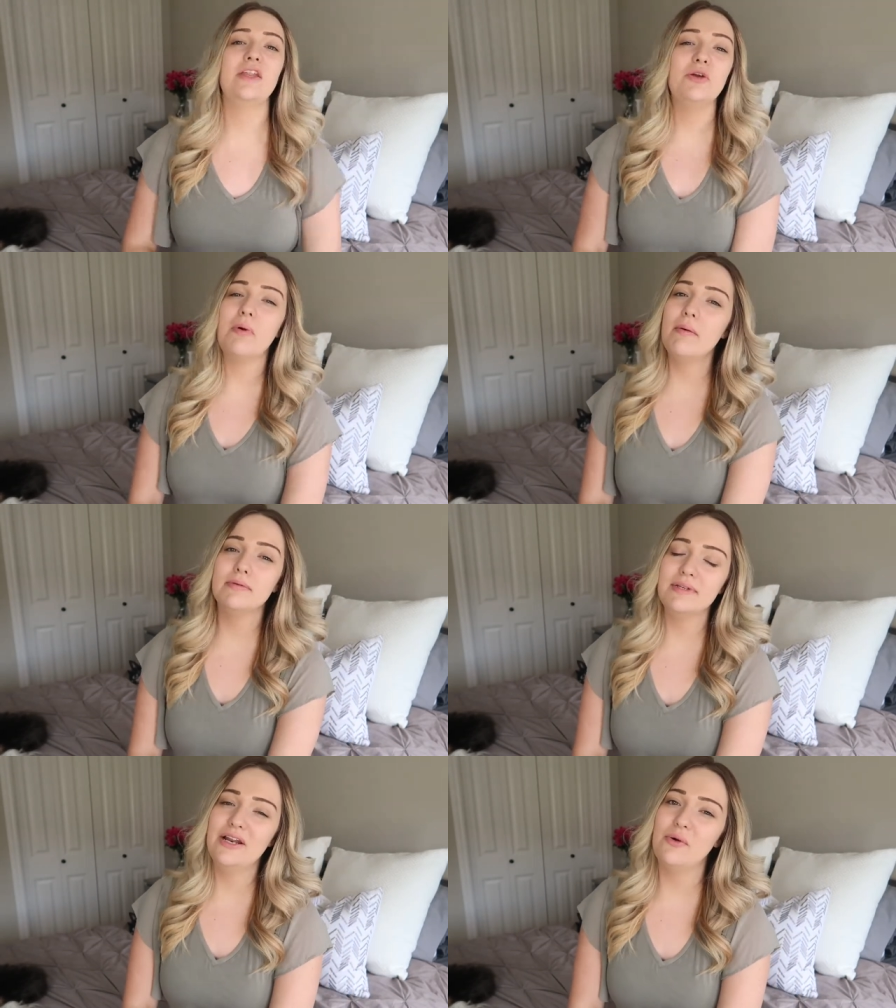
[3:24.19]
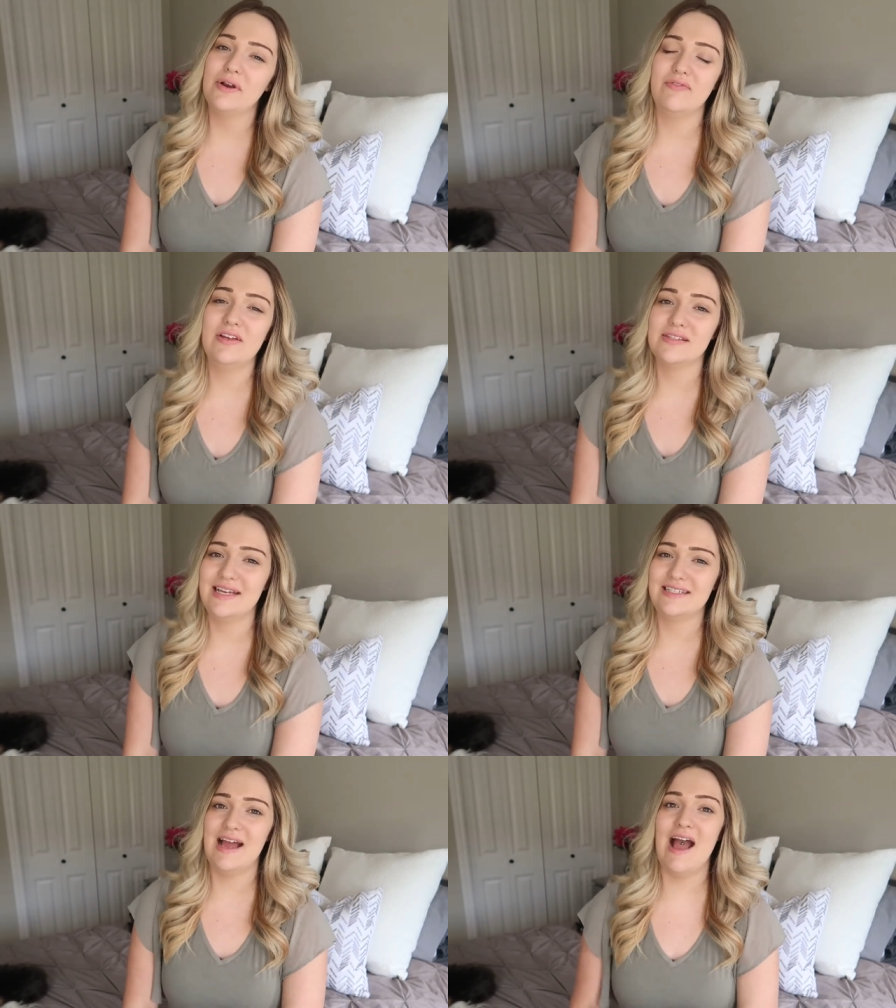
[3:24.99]
then you probably know what it feels
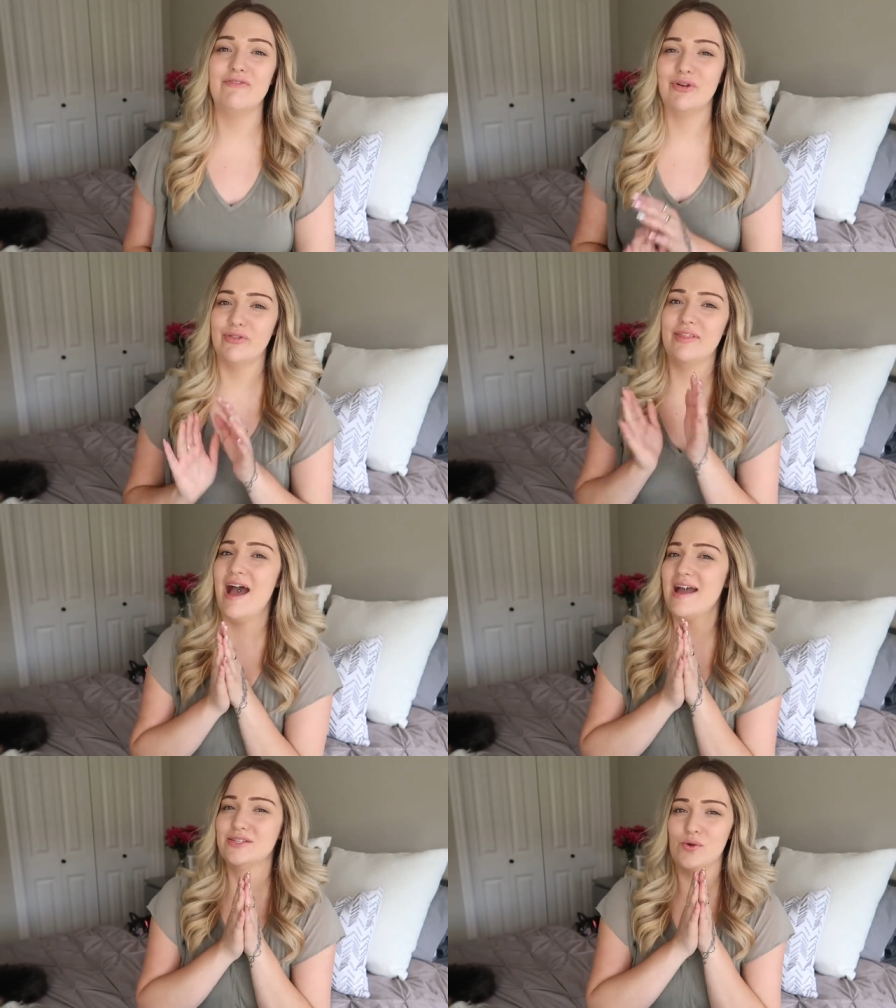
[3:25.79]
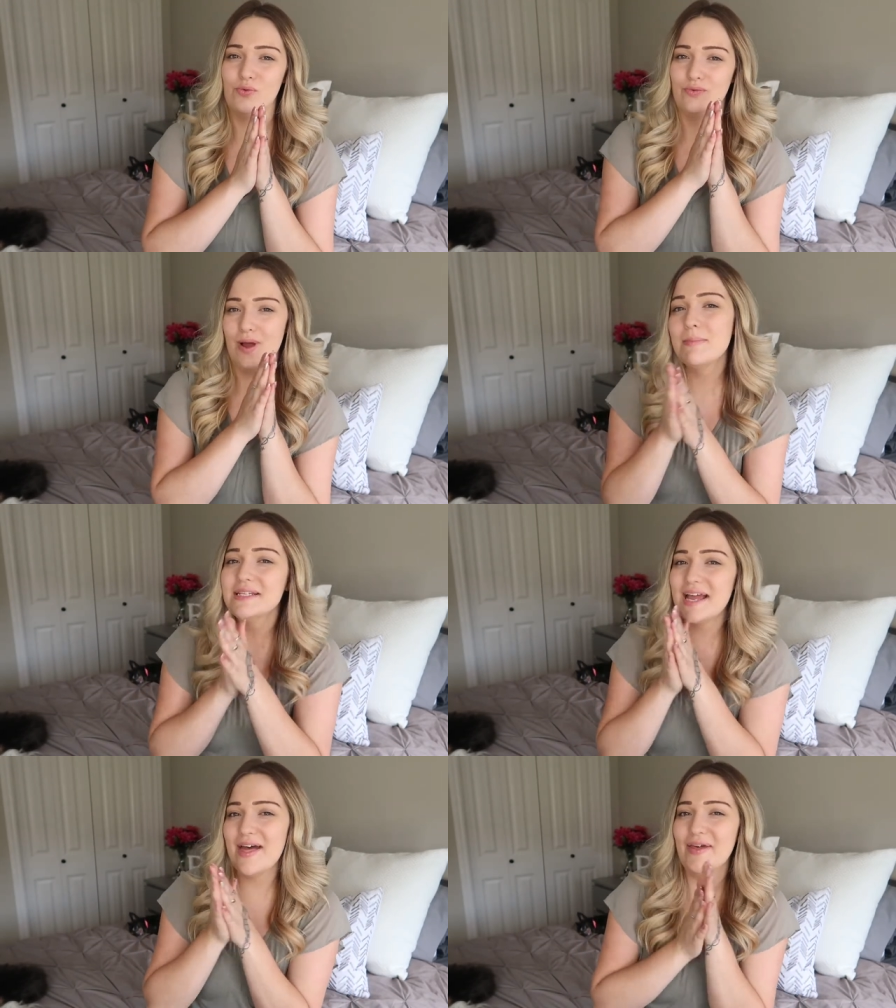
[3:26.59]
like to have your thighs rub
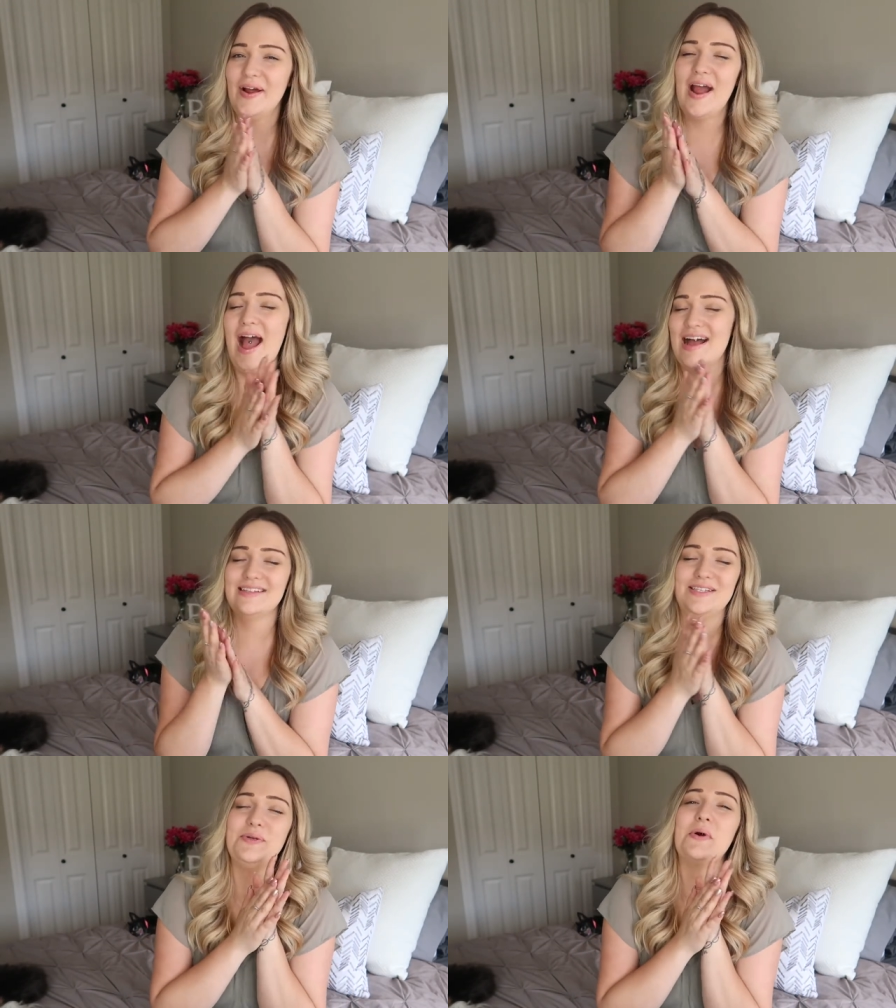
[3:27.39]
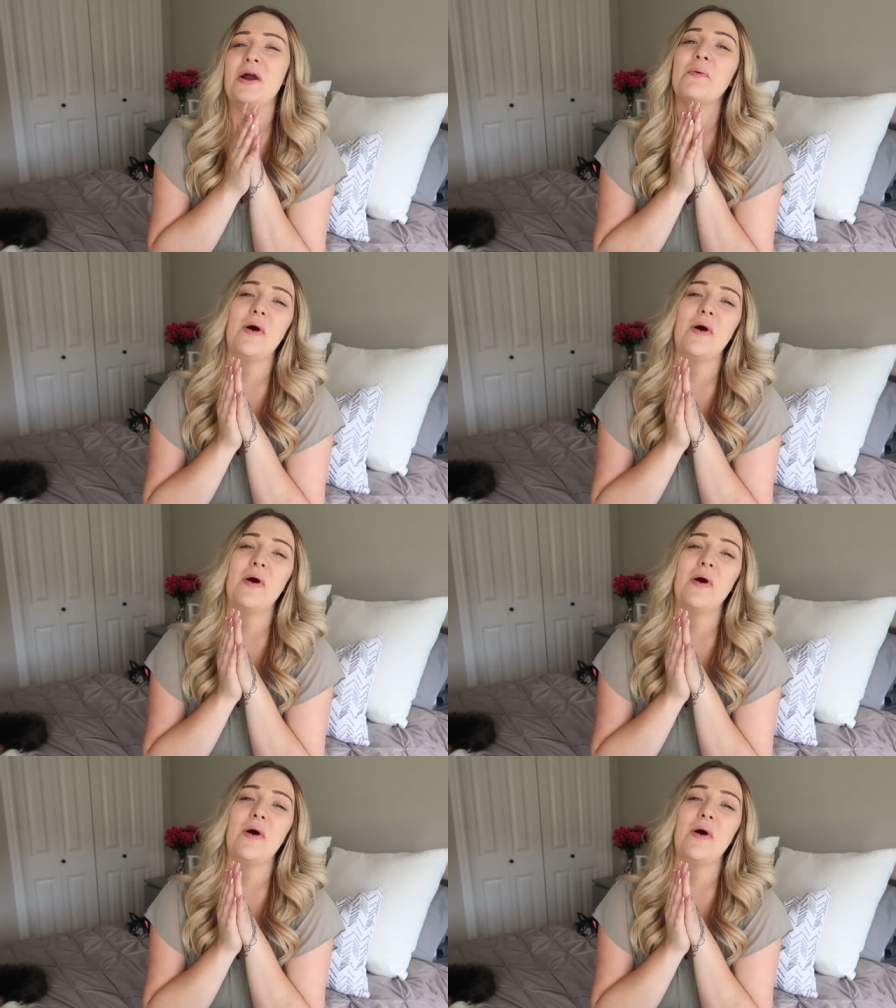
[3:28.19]
together as you are